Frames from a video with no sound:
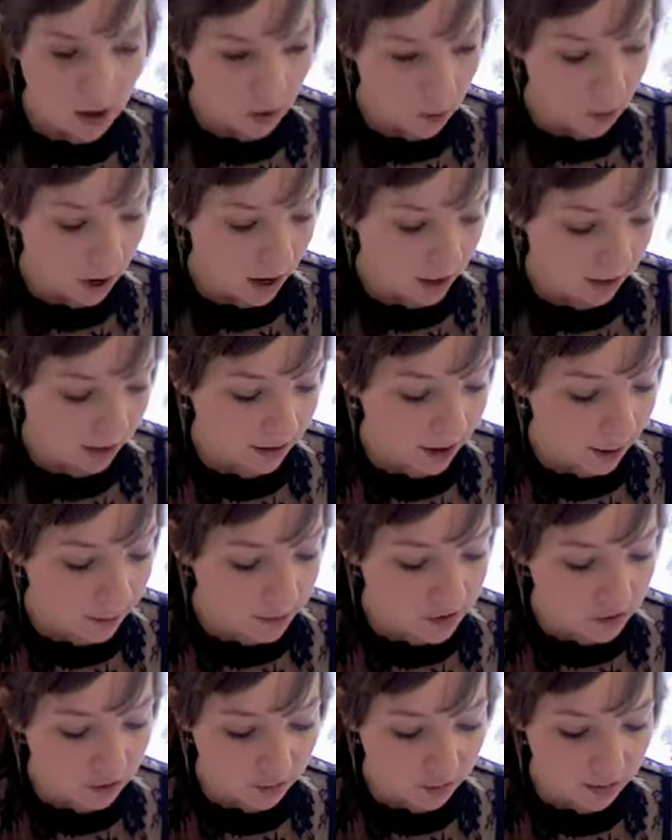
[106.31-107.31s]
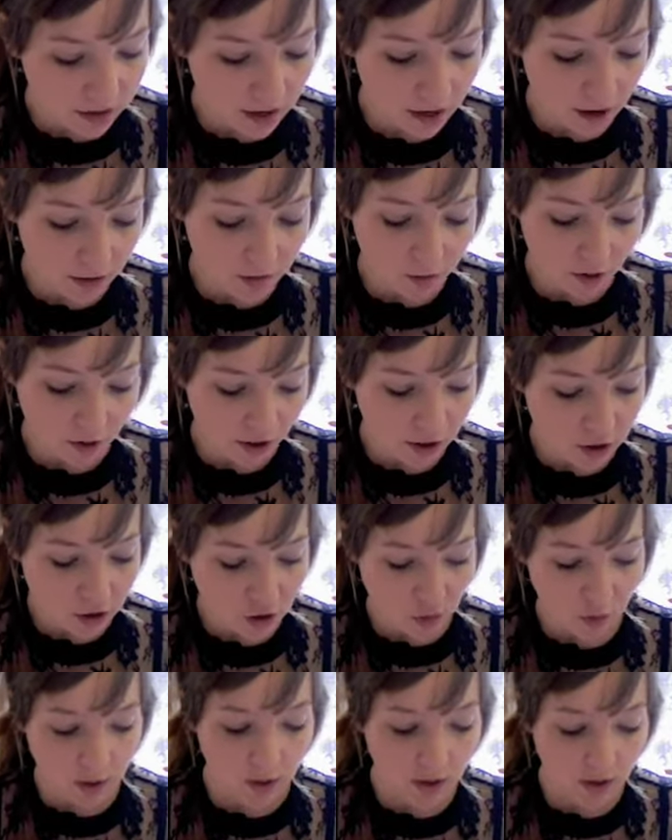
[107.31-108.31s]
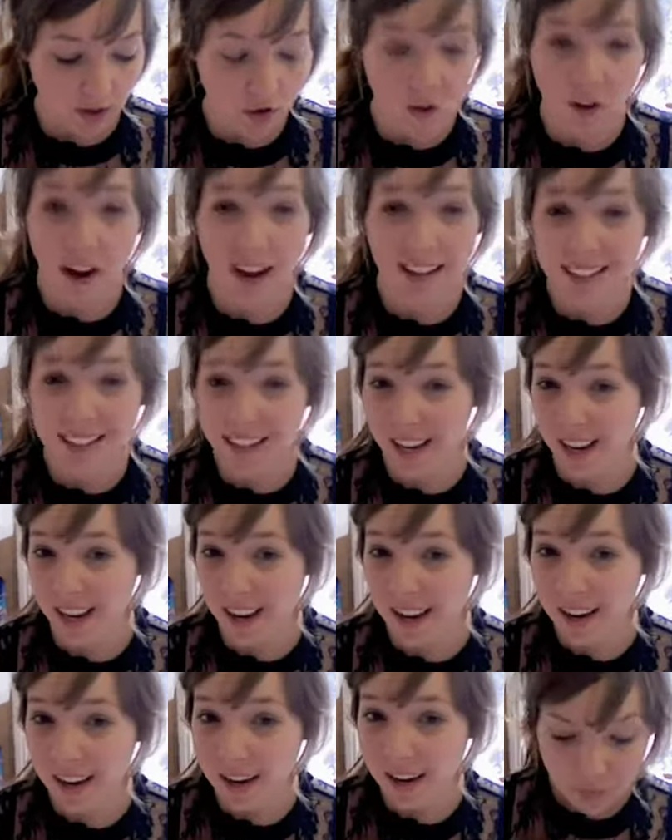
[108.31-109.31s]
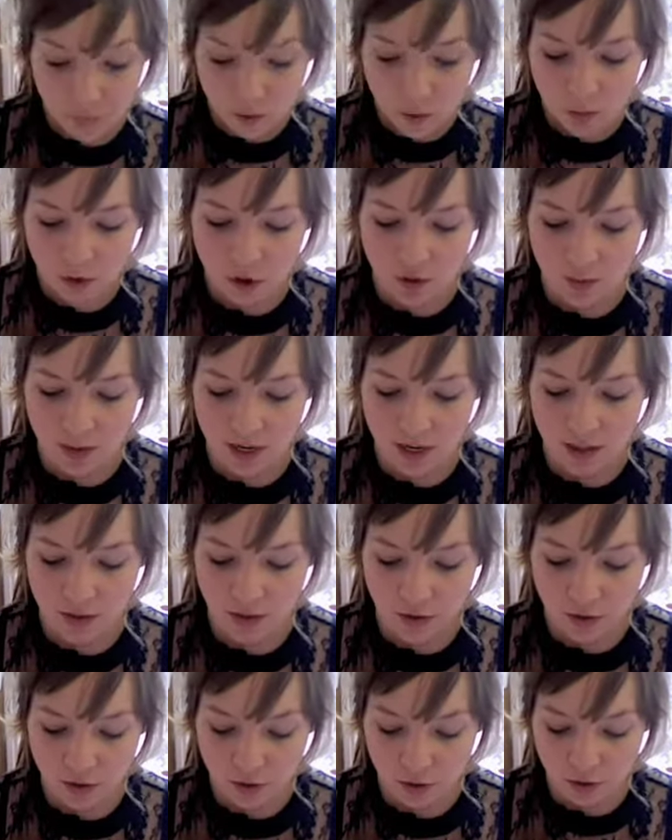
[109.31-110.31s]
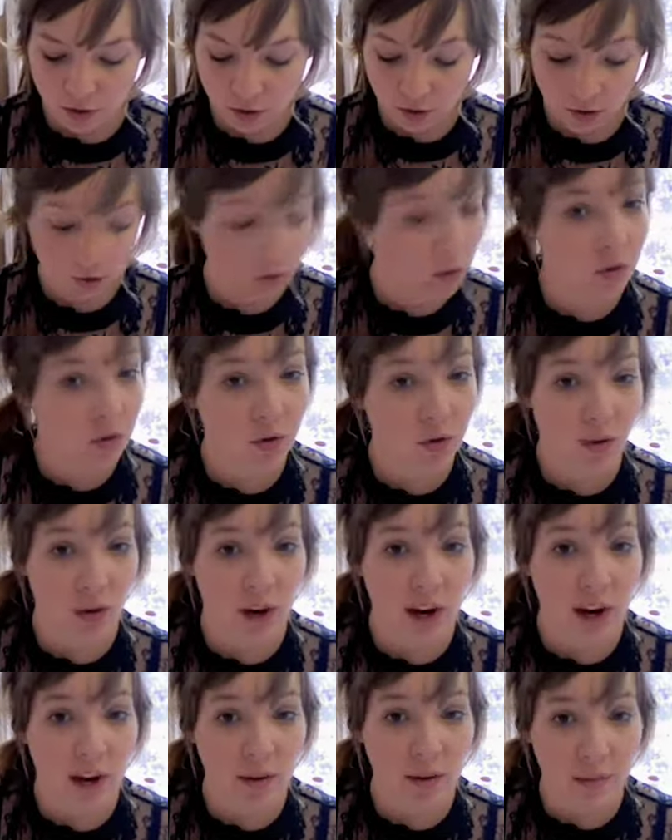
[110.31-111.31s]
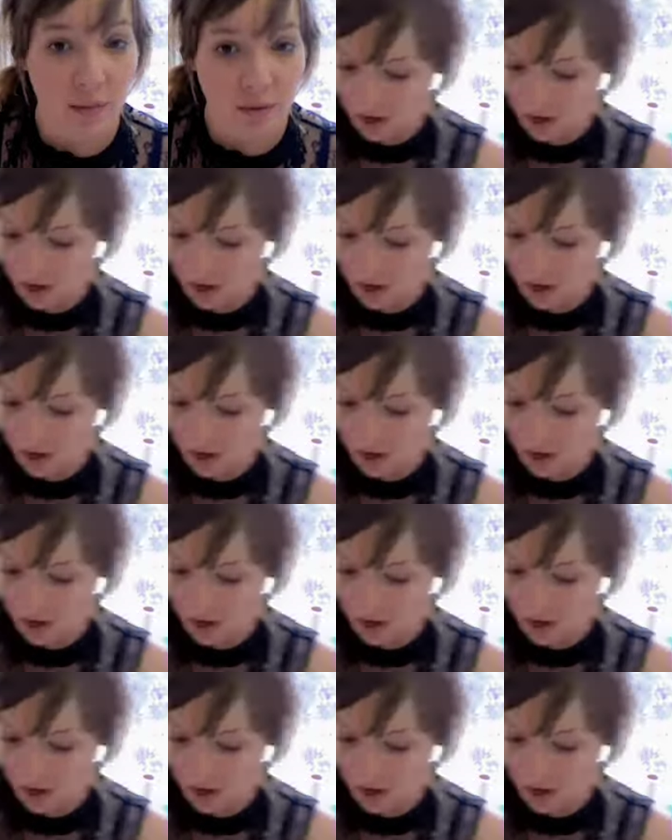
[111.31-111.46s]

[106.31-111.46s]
Well, it comes from the French word gratter, which means to scrape.